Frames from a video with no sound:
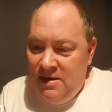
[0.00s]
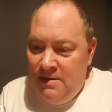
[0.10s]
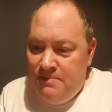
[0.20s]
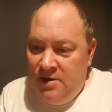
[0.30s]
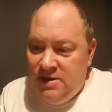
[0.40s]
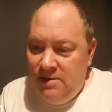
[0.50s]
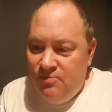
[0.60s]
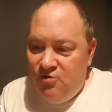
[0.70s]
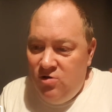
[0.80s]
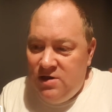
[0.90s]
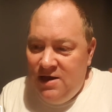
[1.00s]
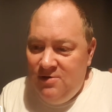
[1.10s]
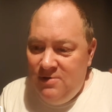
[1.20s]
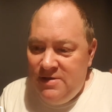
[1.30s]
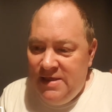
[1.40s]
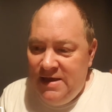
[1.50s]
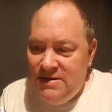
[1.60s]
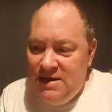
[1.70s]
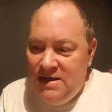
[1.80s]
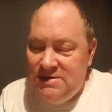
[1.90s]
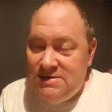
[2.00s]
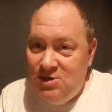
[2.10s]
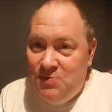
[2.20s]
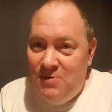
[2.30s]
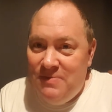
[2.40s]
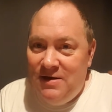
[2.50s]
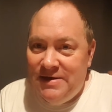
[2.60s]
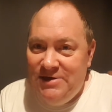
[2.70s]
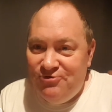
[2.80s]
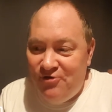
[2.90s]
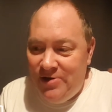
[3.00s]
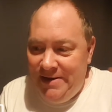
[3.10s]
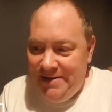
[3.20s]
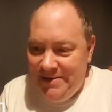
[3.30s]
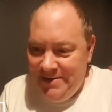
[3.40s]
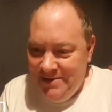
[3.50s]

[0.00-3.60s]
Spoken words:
a bucking bronco than a supermarket trolley.